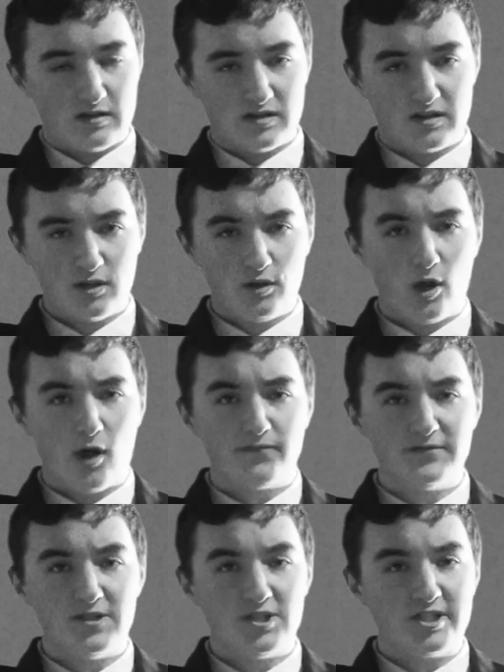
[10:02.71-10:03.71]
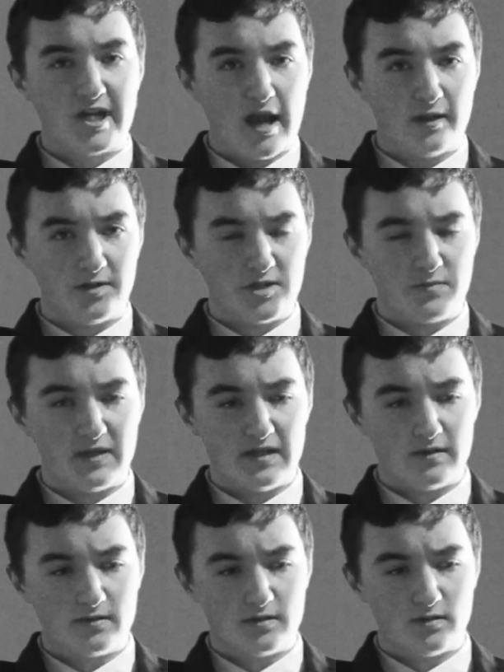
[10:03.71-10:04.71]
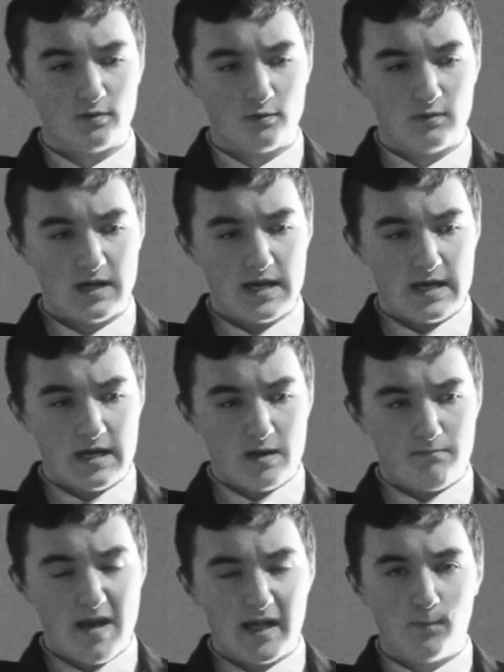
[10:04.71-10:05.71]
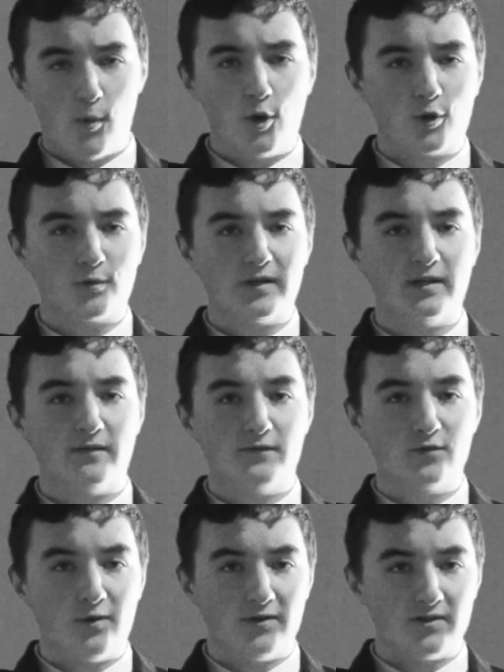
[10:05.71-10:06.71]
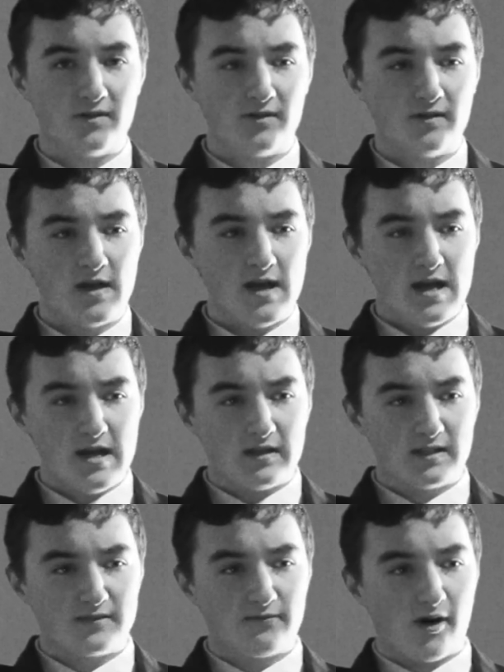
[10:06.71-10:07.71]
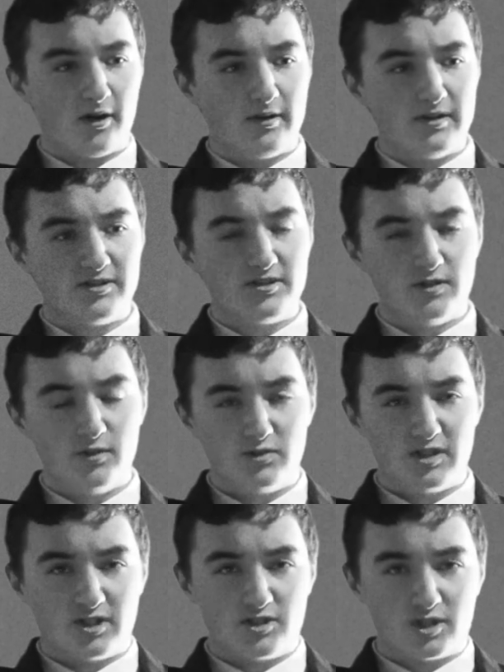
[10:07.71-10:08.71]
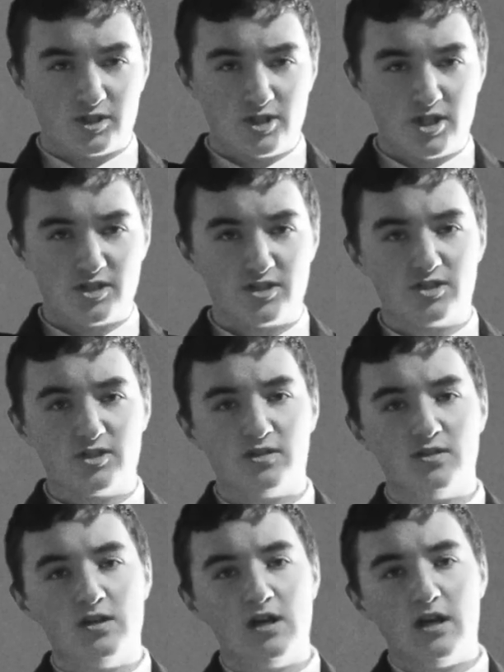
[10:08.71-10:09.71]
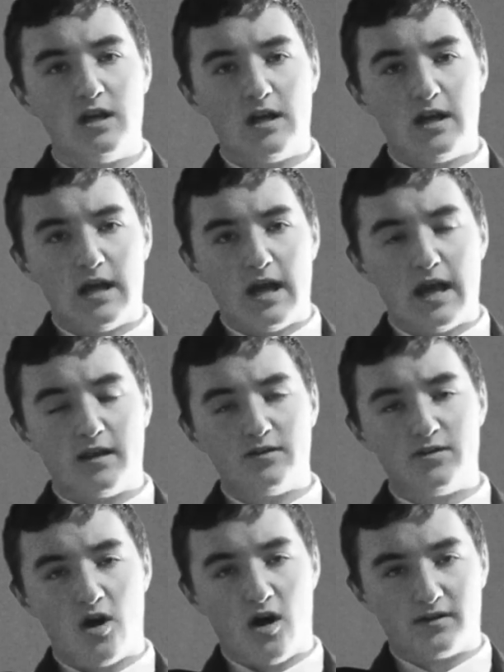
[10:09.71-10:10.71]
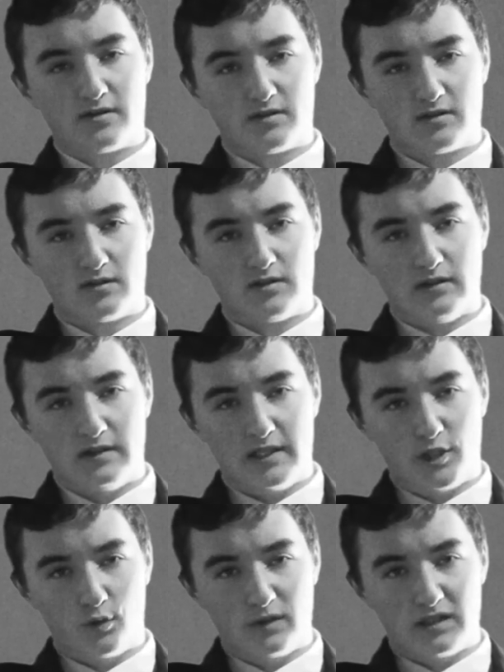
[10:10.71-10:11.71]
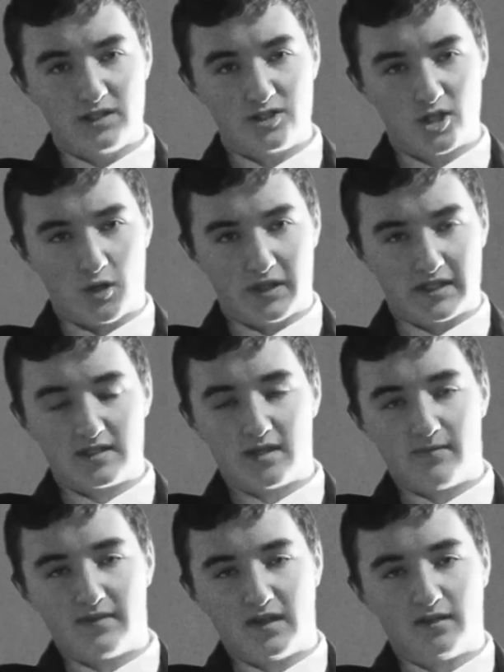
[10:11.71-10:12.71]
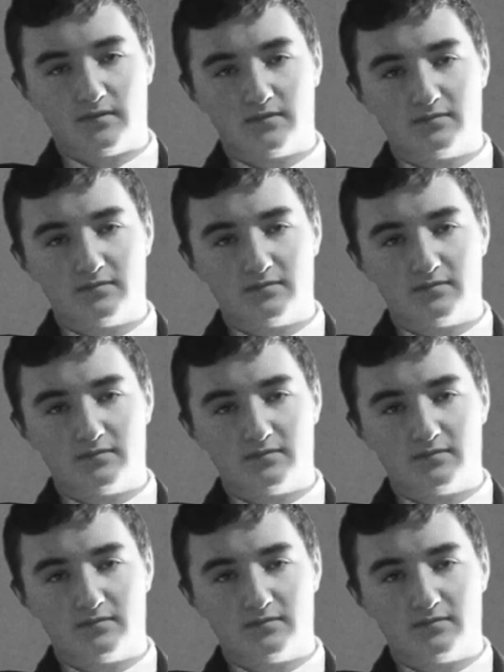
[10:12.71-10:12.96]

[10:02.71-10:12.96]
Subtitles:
still often challenge me to make more creative choices as far as using suggestion and not literally showing something.